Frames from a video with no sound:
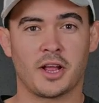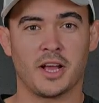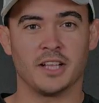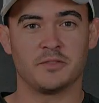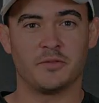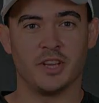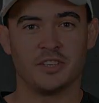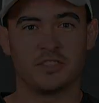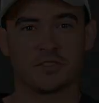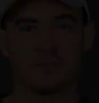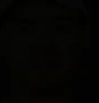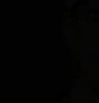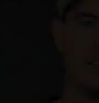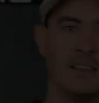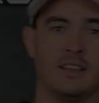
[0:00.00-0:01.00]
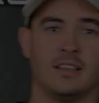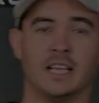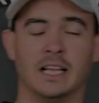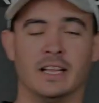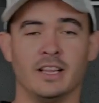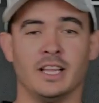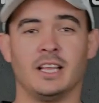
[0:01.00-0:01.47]
catch fish.
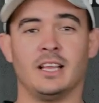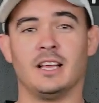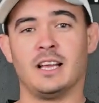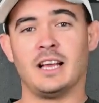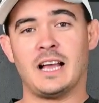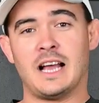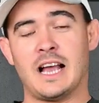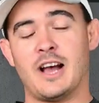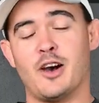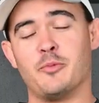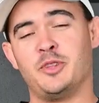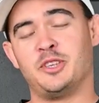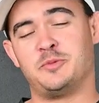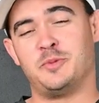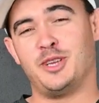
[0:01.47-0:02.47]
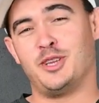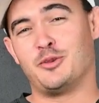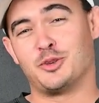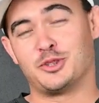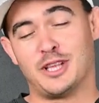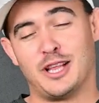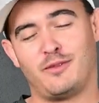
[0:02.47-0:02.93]
I hope this video
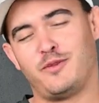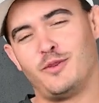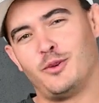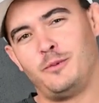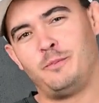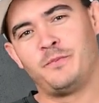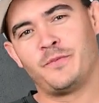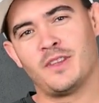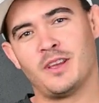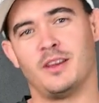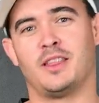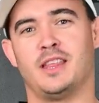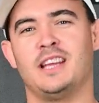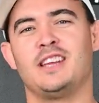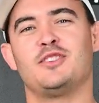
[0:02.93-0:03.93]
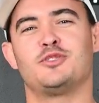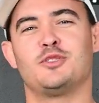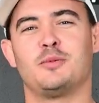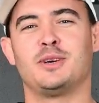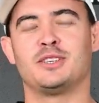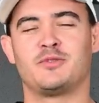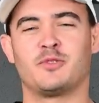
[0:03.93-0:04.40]
was helpful. Thank you so
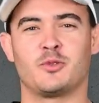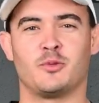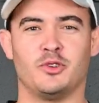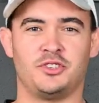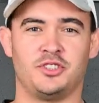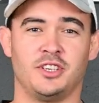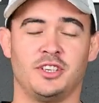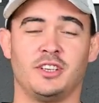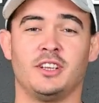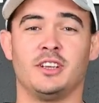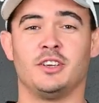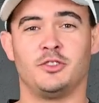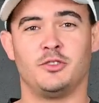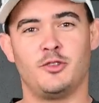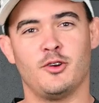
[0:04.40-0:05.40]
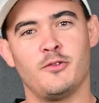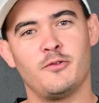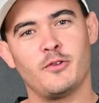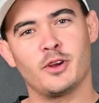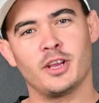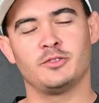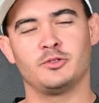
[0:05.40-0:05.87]
much for watching. Don't
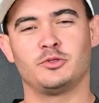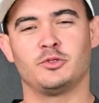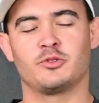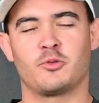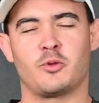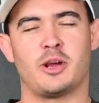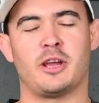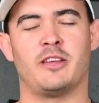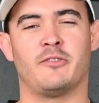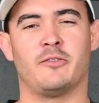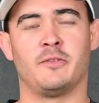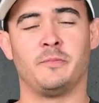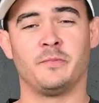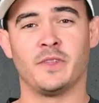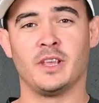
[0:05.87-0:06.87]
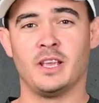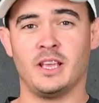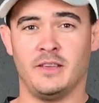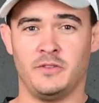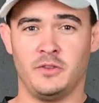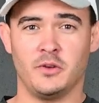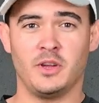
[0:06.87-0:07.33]
forget to subscribe.
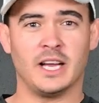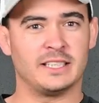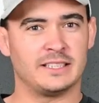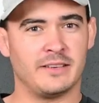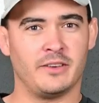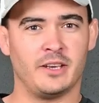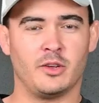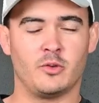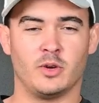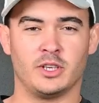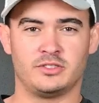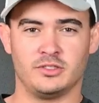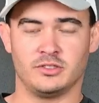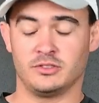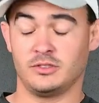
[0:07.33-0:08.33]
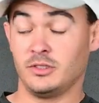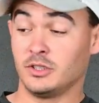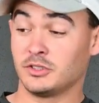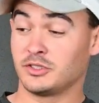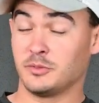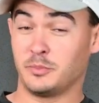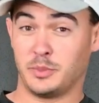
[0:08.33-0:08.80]
If you guys have any
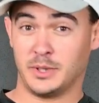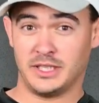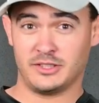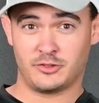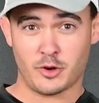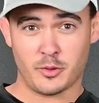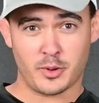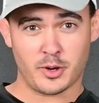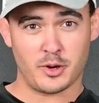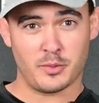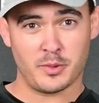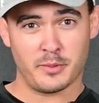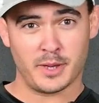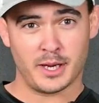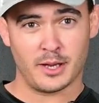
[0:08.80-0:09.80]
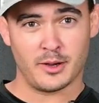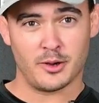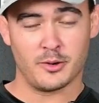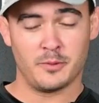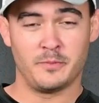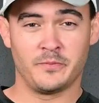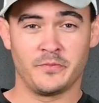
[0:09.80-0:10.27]
questions, please drop a comment below